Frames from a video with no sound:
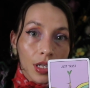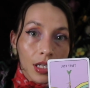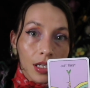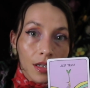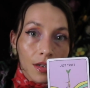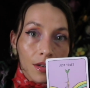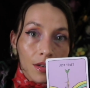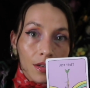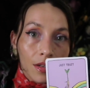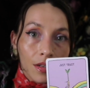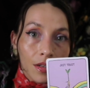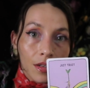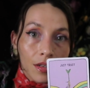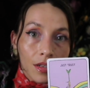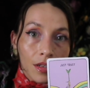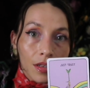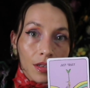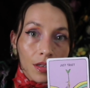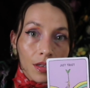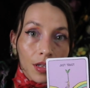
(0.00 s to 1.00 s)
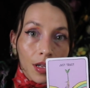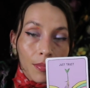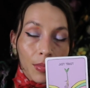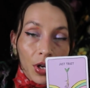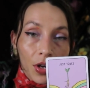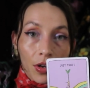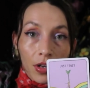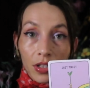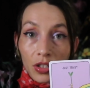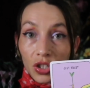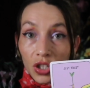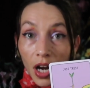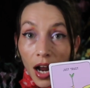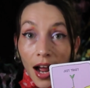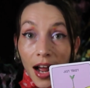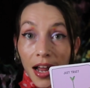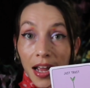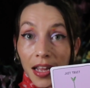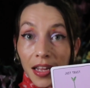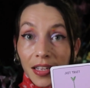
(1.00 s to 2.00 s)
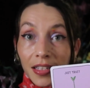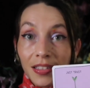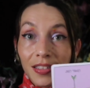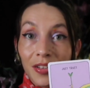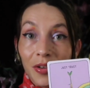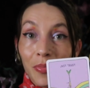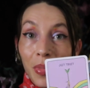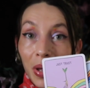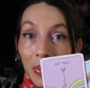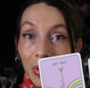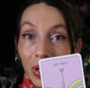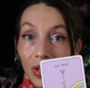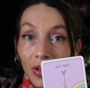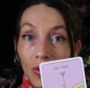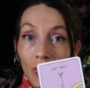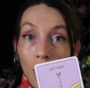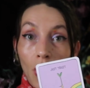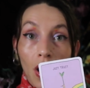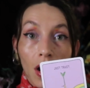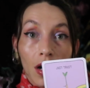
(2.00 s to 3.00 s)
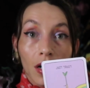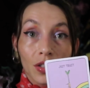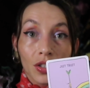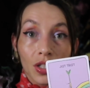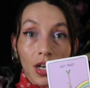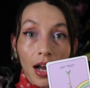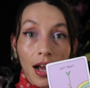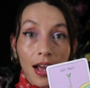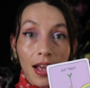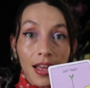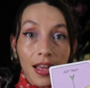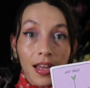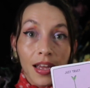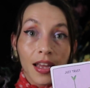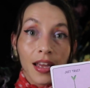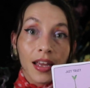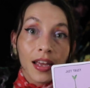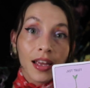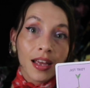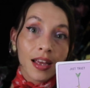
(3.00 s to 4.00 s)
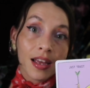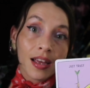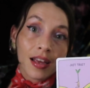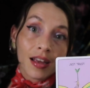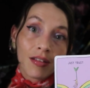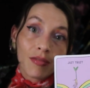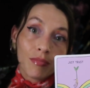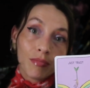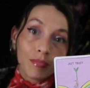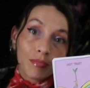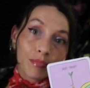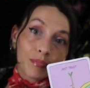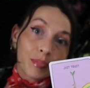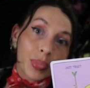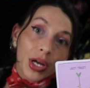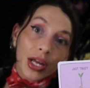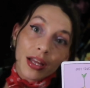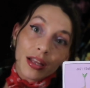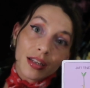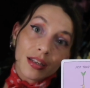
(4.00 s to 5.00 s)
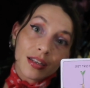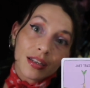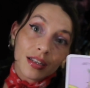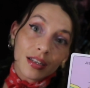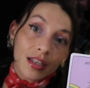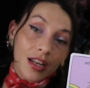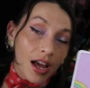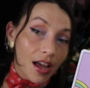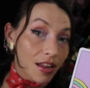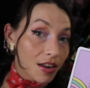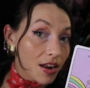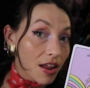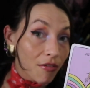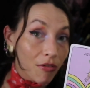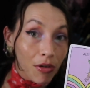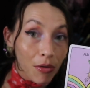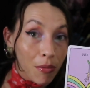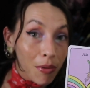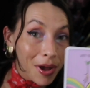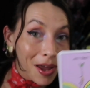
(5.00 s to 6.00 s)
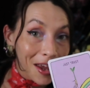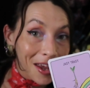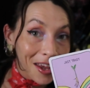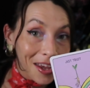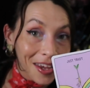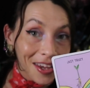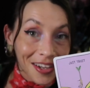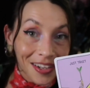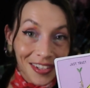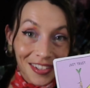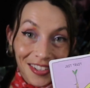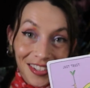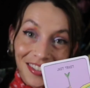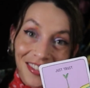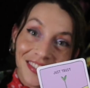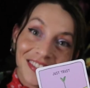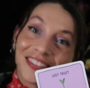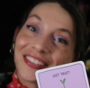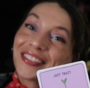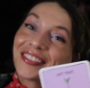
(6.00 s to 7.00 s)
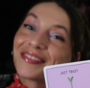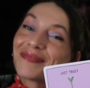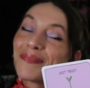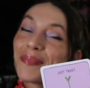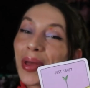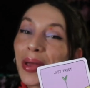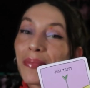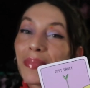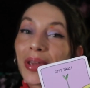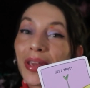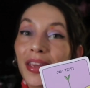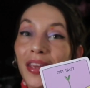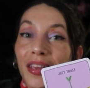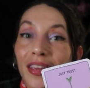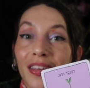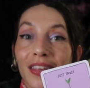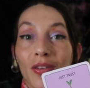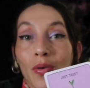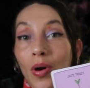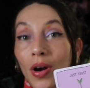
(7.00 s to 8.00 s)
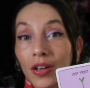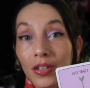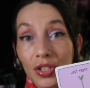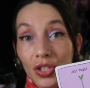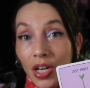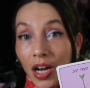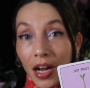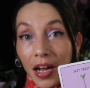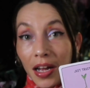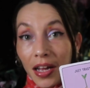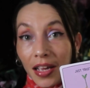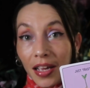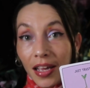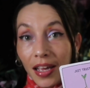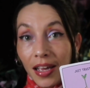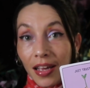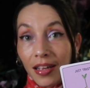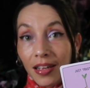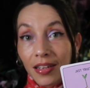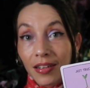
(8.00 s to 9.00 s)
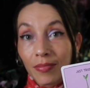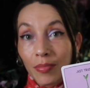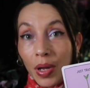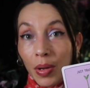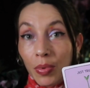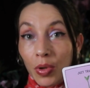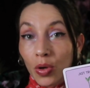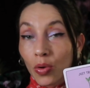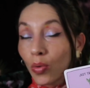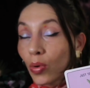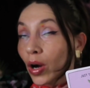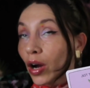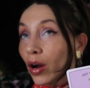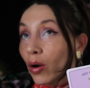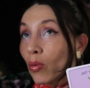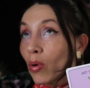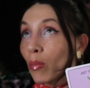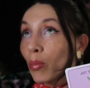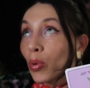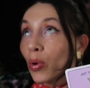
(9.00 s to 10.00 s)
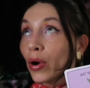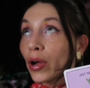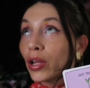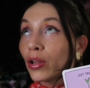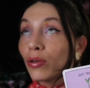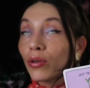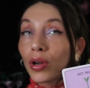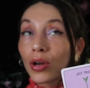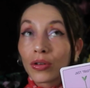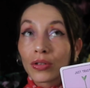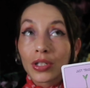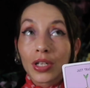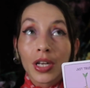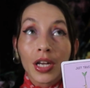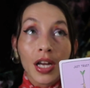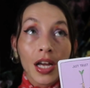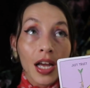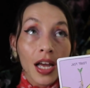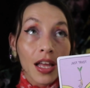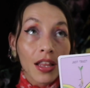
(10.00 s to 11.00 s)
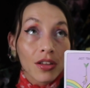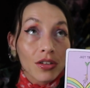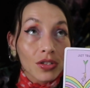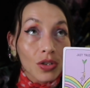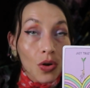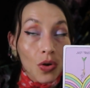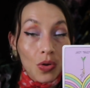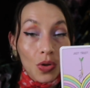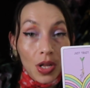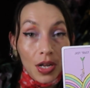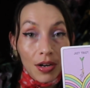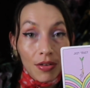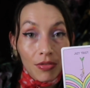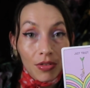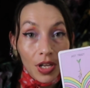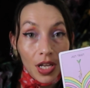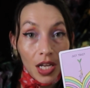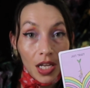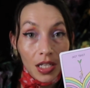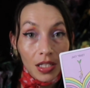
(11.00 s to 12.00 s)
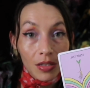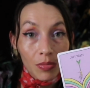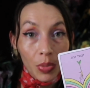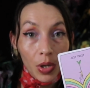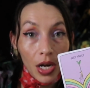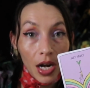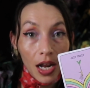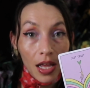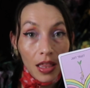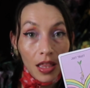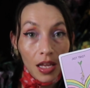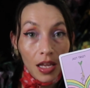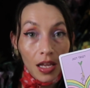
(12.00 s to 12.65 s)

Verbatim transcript: and I'm hearing shy, so maybe you are shy, but not in every way. Maybe you aren't shy, maybe you were at one point, who knows, there's a whole lot of things, but I